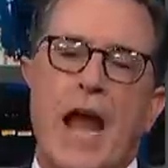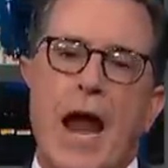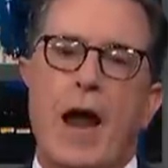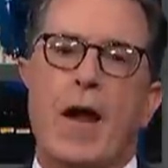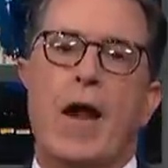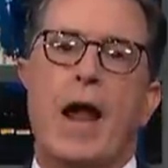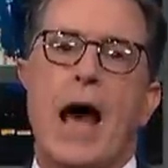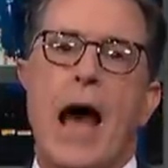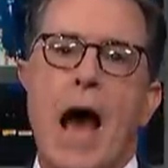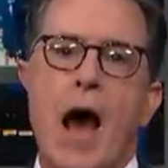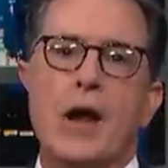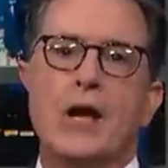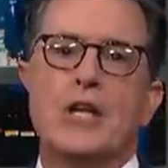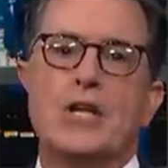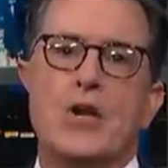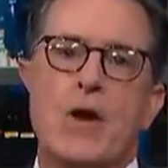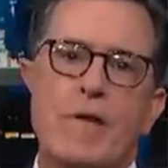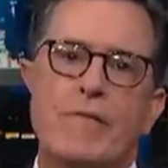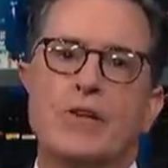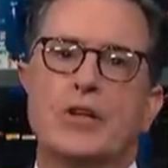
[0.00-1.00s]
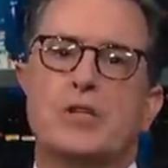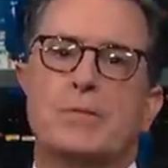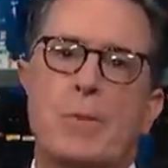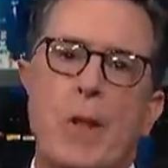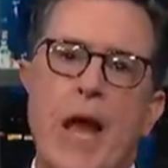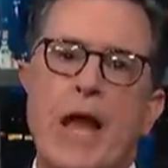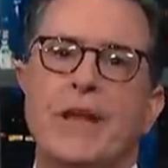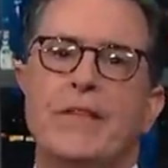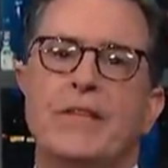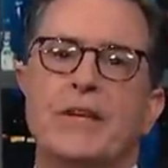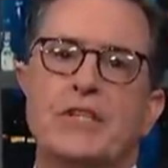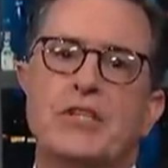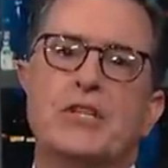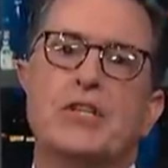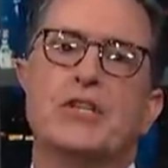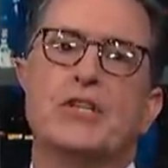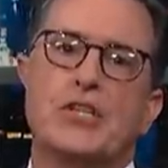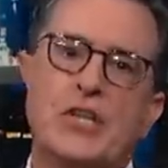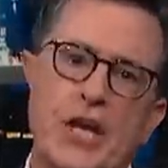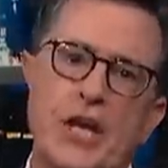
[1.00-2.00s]
Sarah, how can you ever explain this to
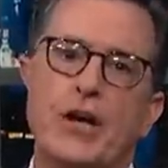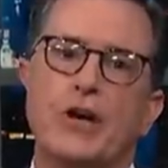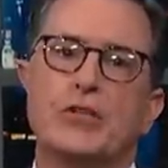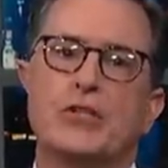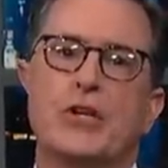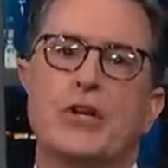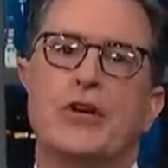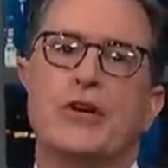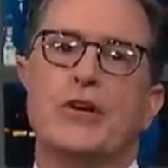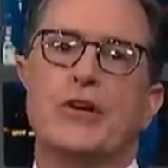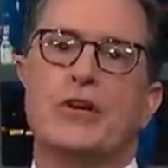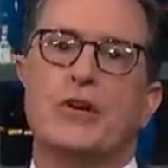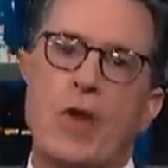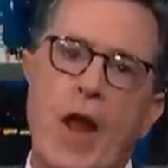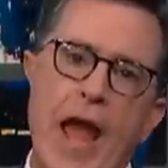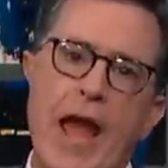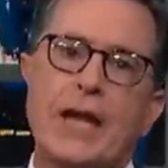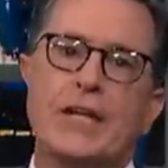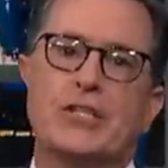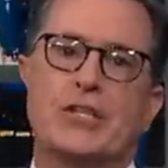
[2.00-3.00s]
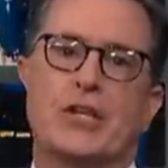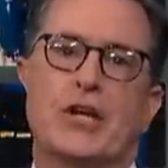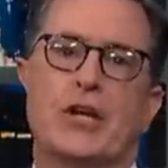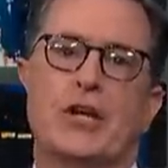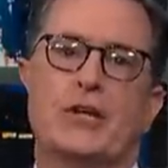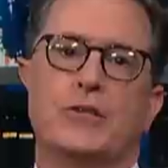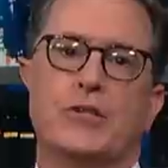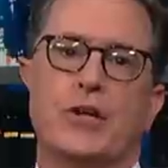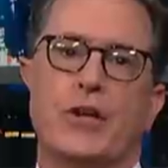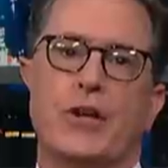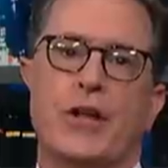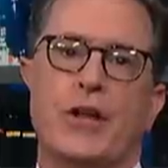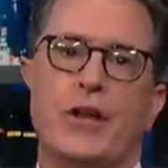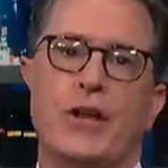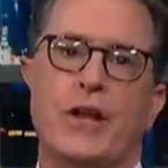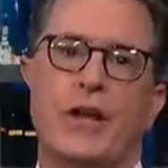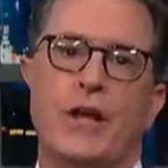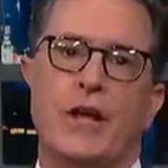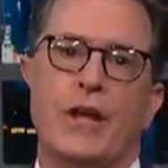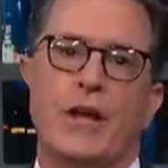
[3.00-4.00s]
your children, your grandchildren?
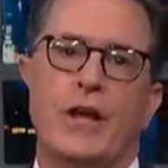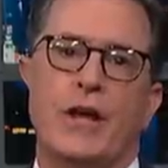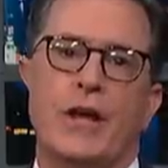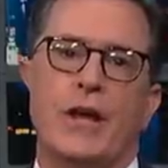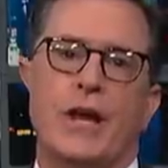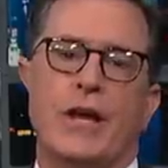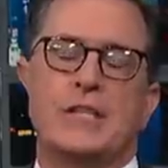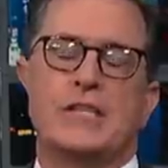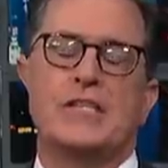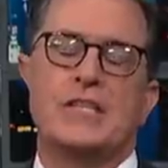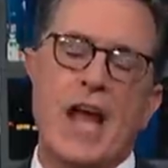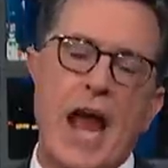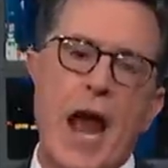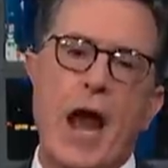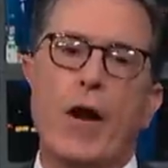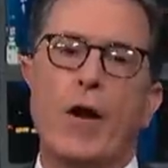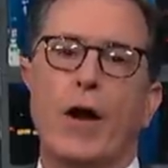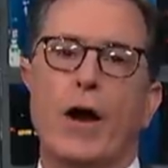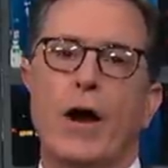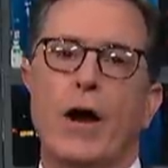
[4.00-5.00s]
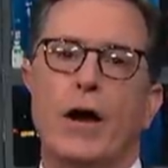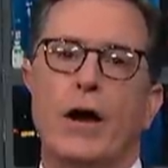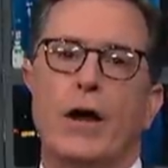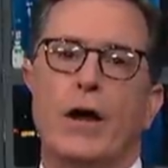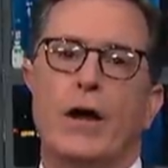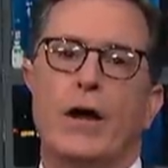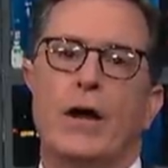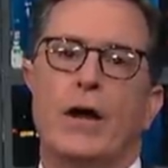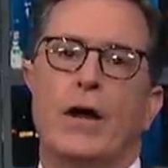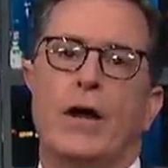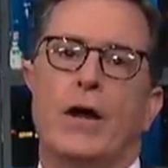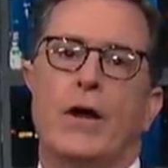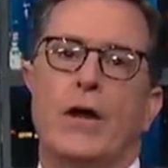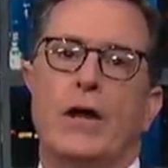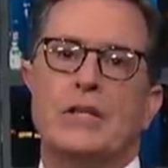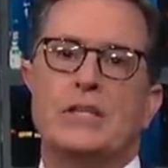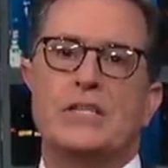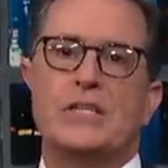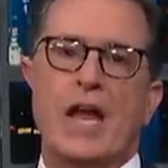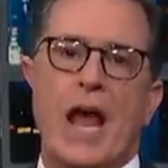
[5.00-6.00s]
and, and Sarah,
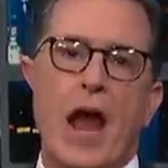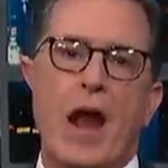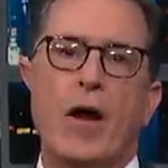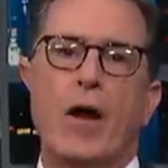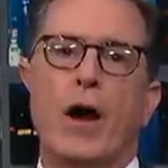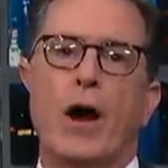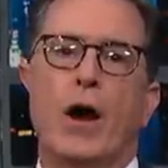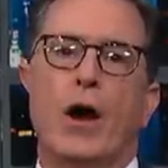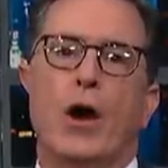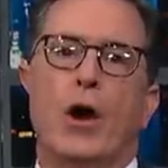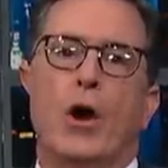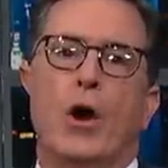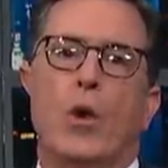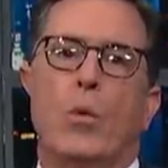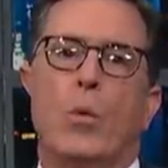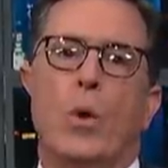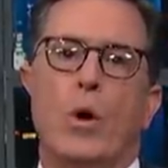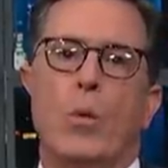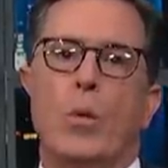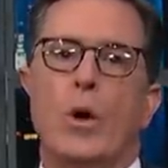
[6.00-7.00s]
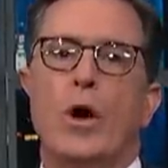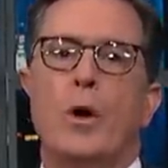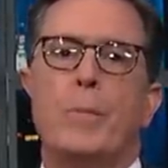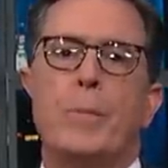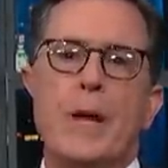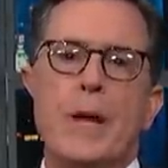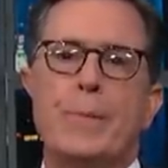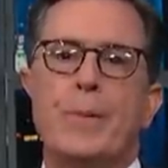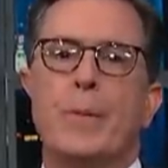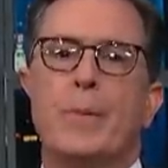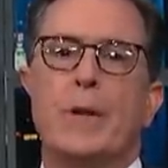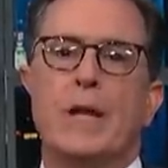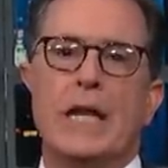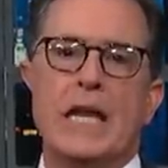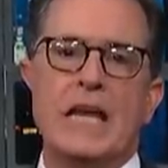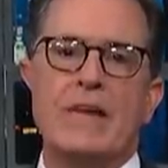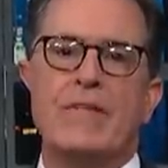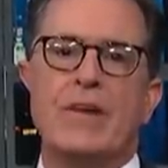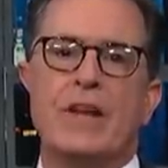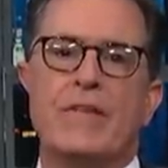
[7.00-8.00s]
and Sarah, will people
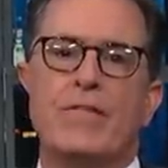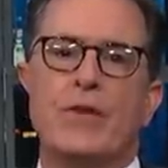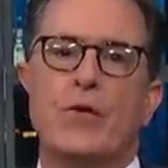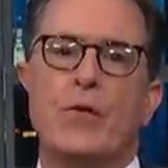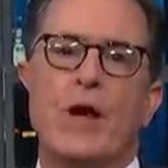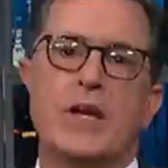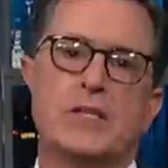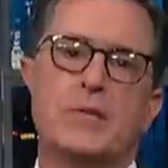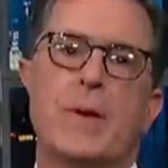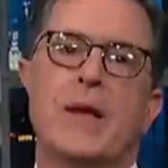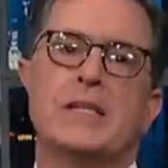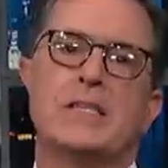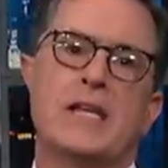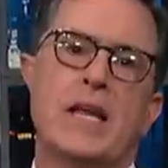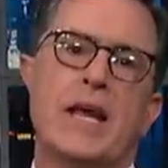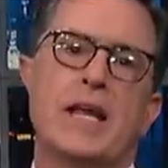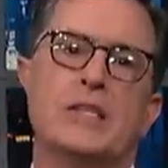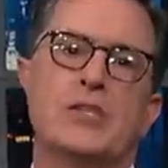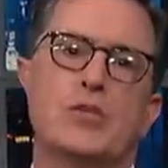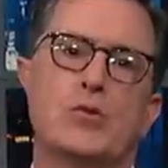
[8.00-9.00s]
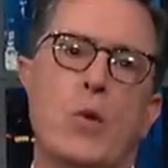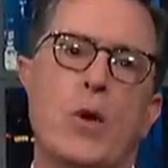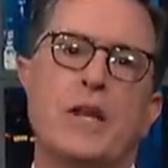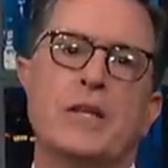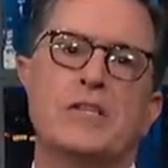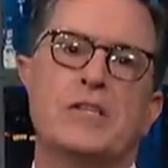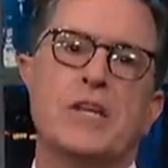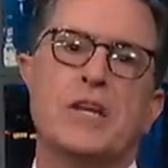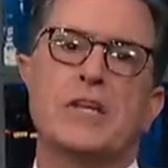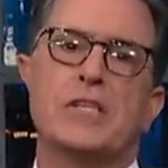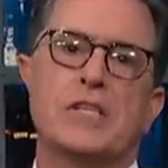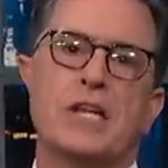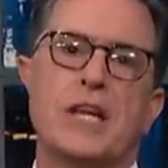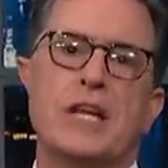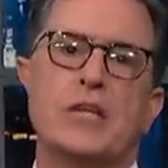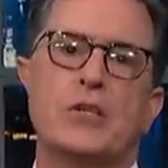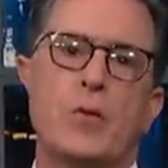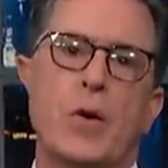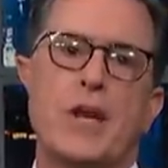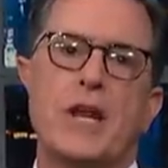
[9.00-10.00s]
believe it if your resume says
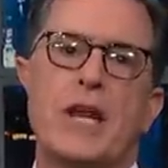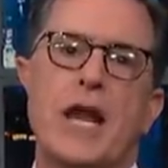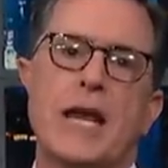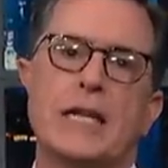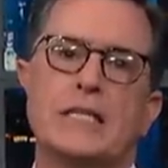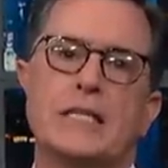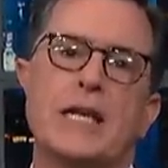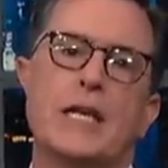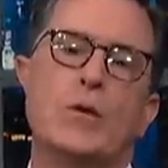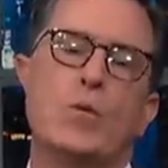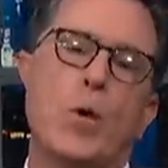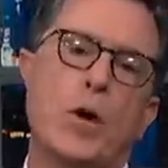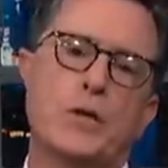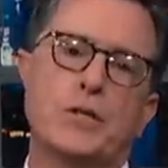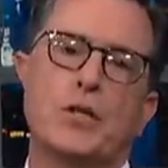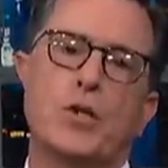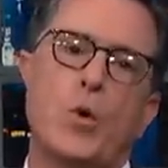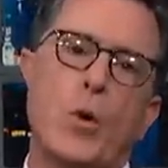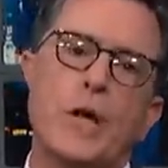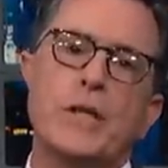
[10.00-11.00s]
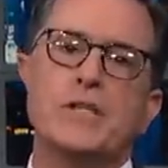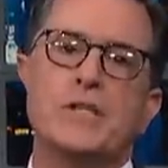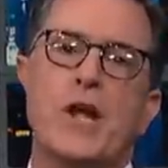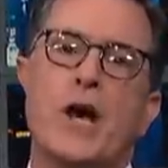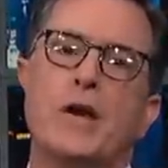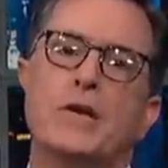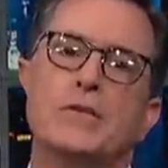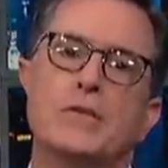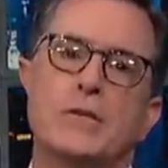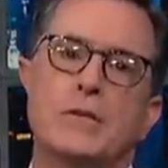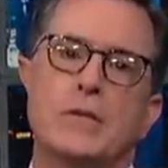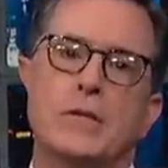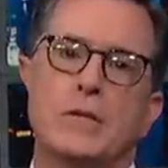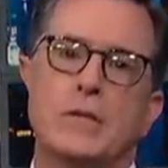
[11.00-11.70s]
2016, 2019 worked at Quiznos?